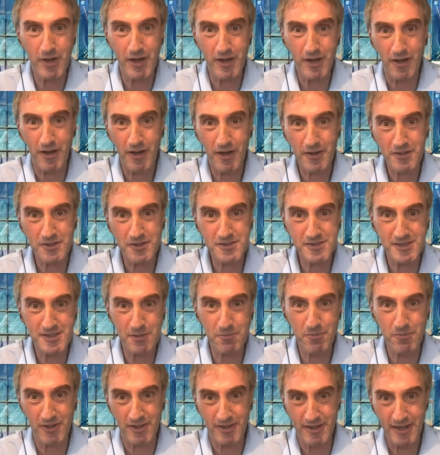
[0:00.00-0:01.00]
other
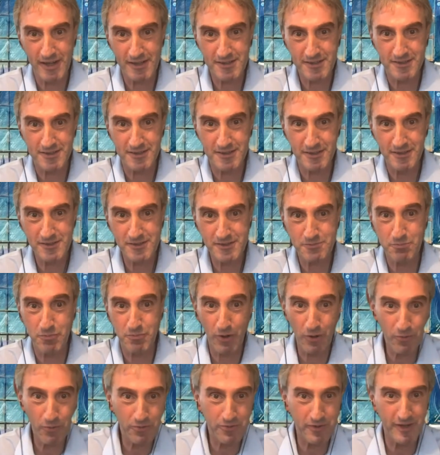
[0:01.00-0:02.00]
similar accidents,
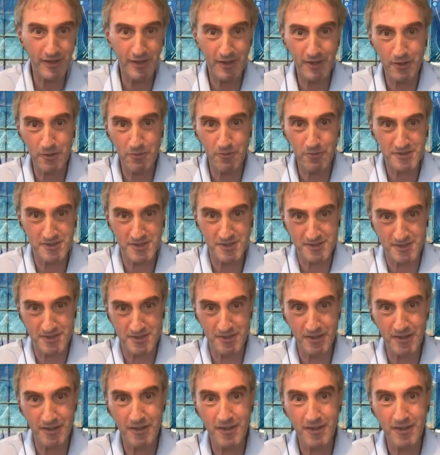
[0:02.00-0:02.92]
both in the USSR,